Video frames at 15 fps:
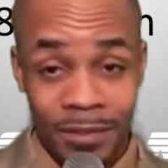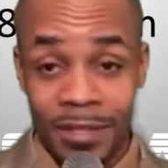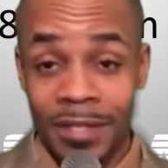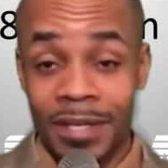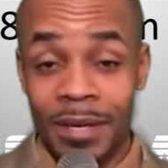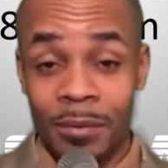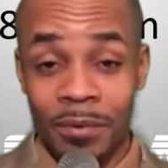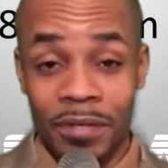
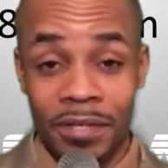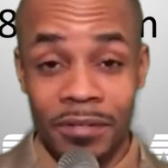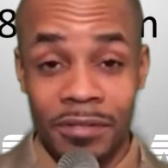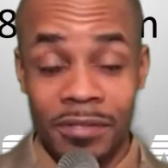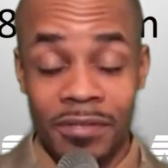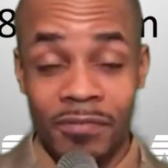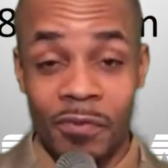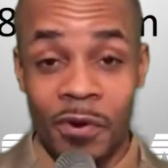think I would get
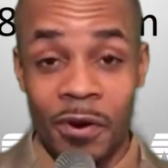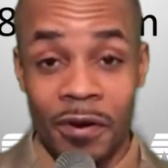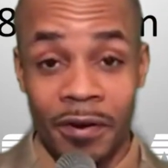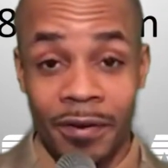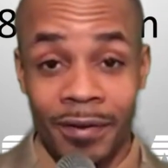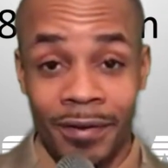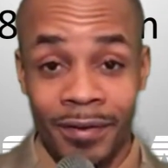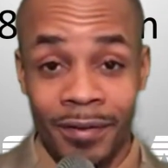this
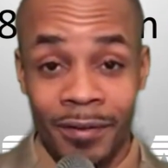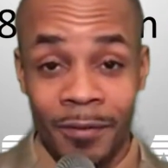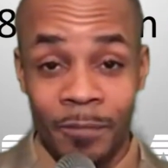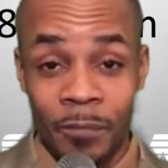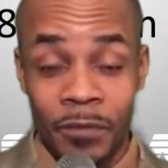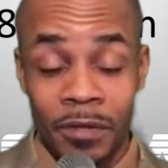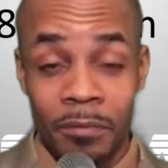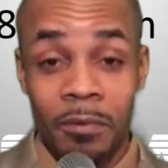far.
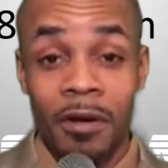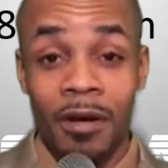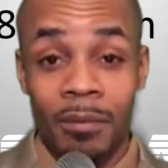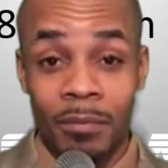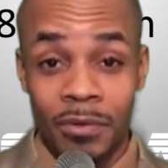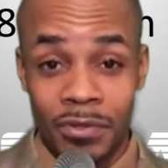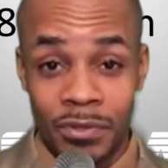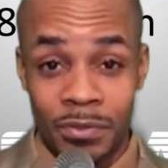I'm
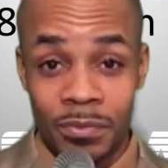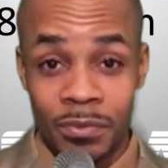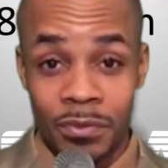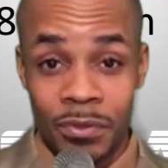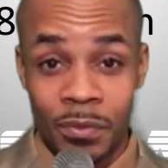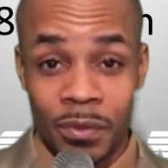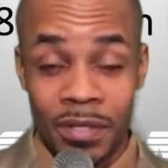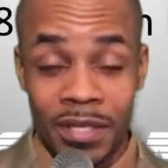almost through
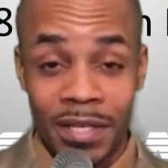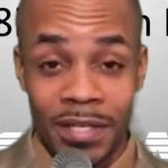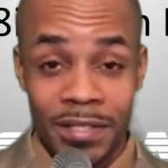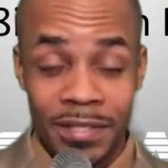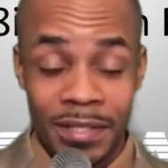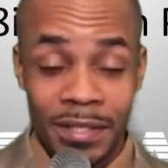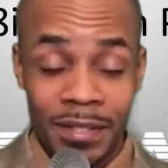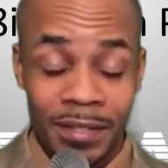
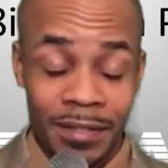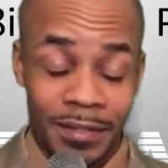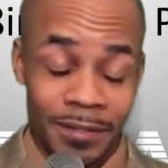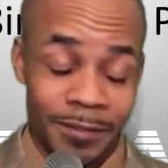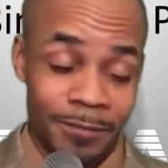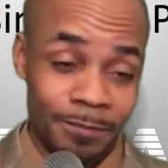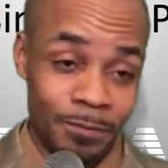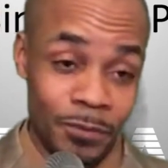2018.
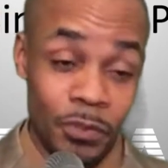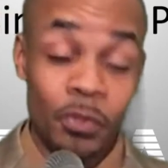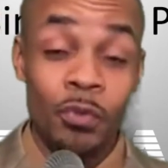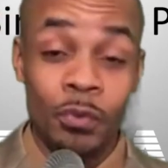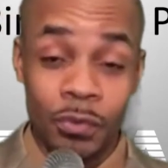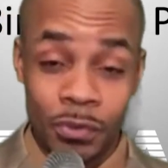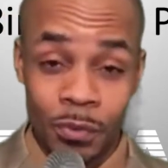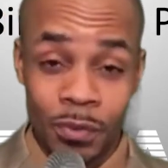
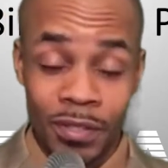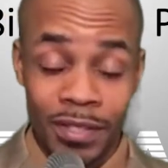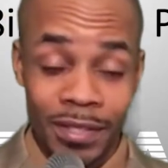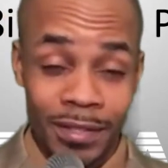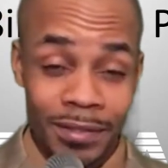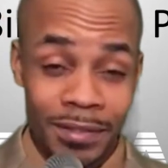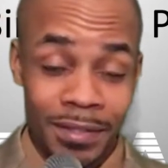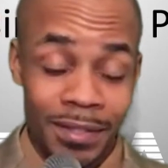
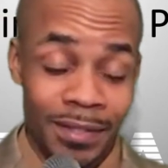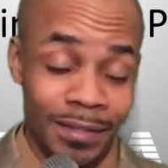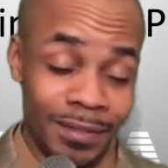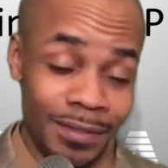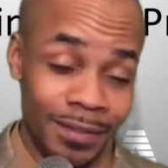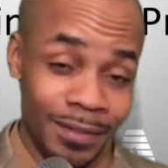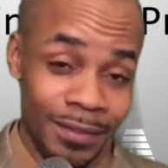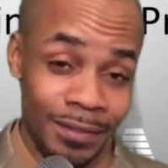
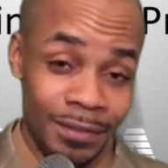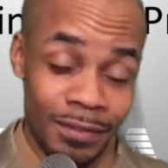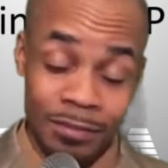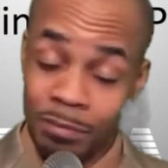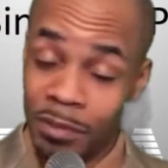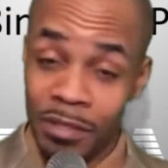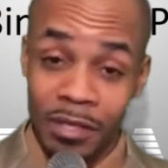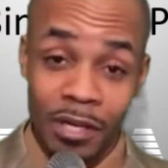It's
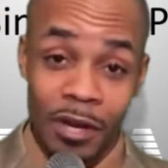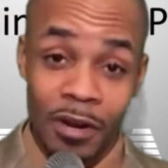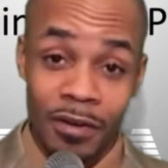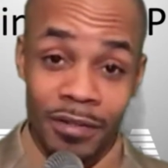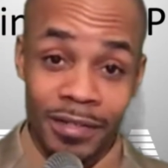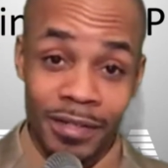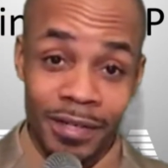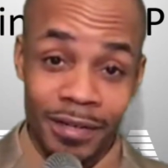been a
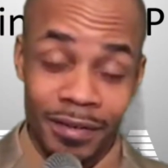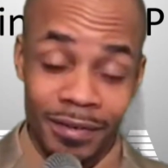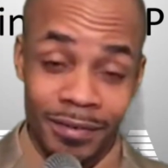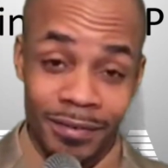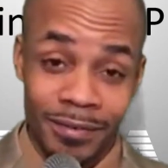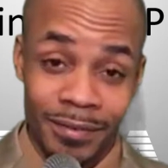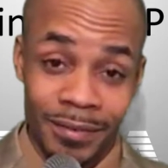long year.